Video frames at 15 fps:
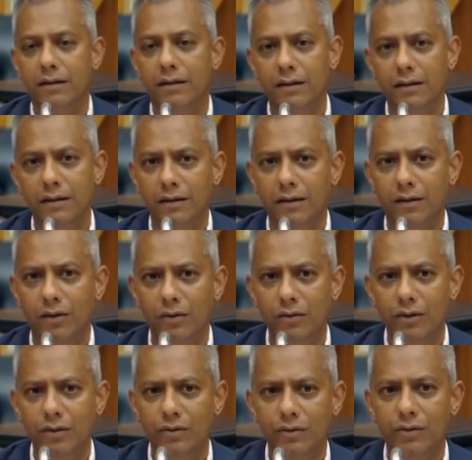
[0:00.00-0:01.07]
The
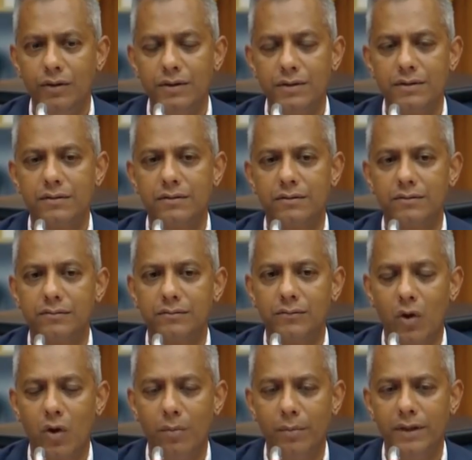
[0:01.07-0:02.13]
only curious
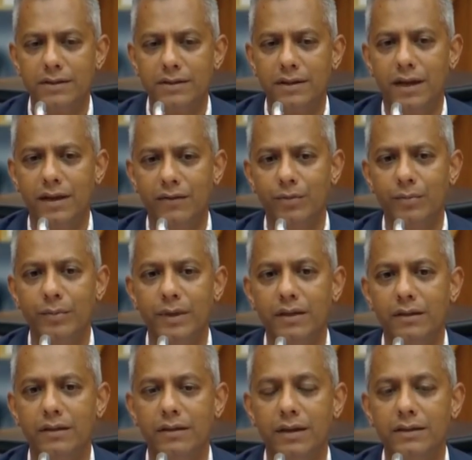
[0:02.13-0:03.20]
comments that I have to
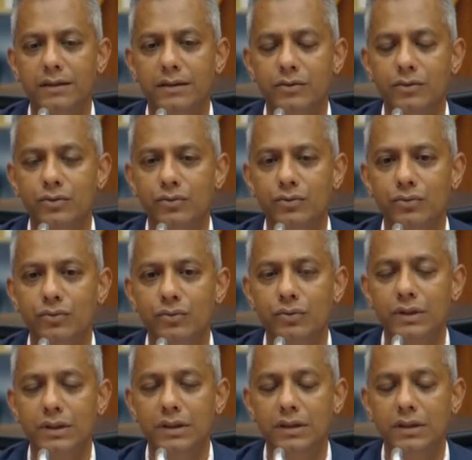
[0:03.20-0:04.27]
make relating to
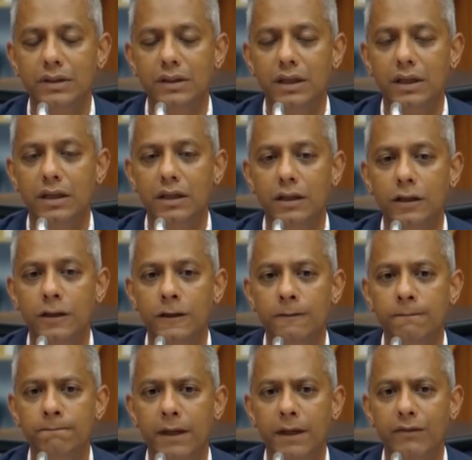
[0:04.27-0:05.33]
the
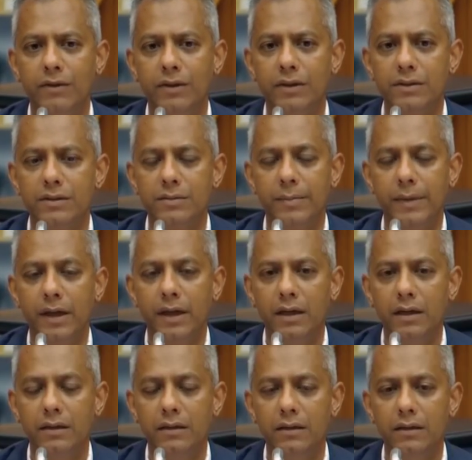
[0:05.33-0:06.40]
evidence
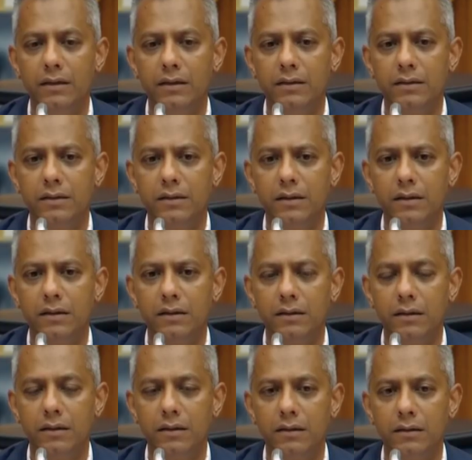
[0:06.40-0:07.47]
by the Trillion
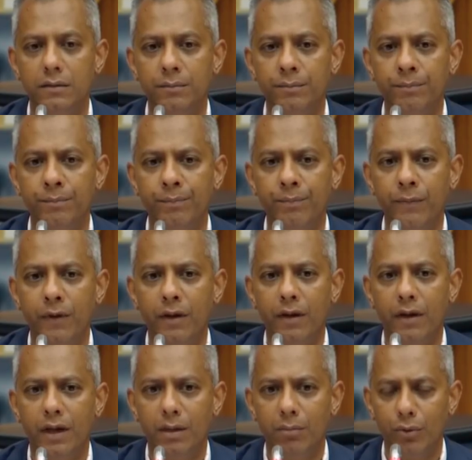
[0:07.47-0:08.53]

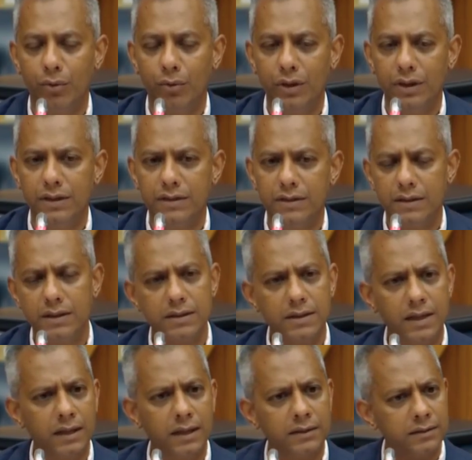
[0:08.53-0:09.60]
employees is
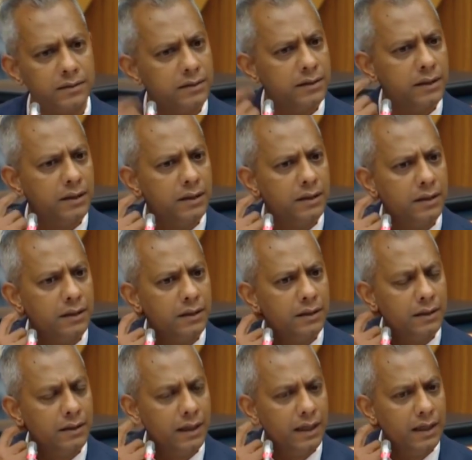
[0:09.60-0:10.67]
that
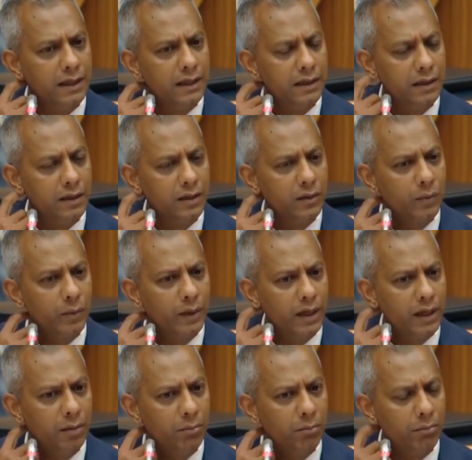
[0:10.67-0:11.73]
they
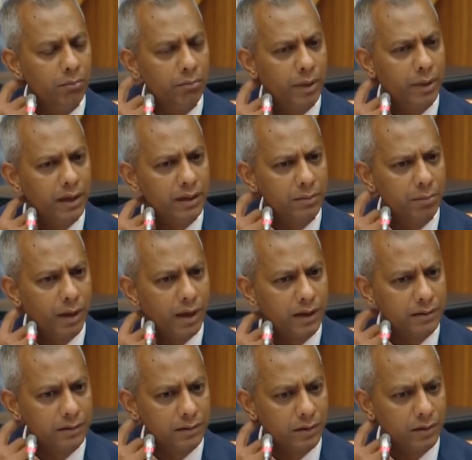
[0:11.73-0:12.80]
were part and
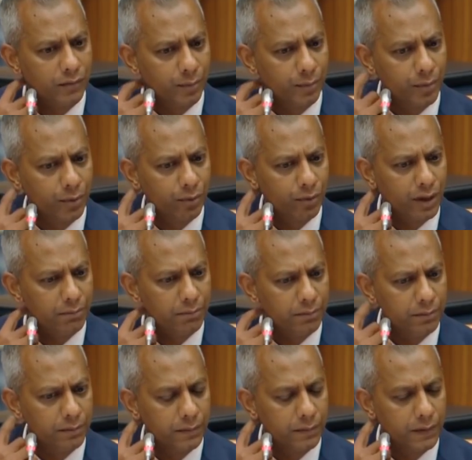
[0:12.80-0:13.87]
parcel of a program
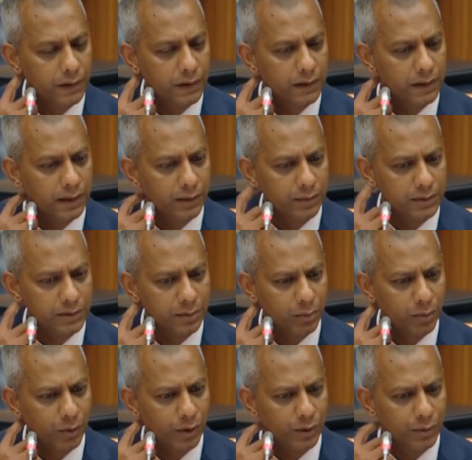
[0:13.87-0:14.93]
that was
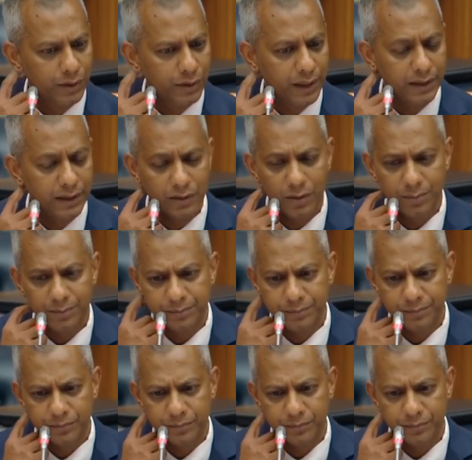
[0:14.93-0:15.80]
deployed within Eskom.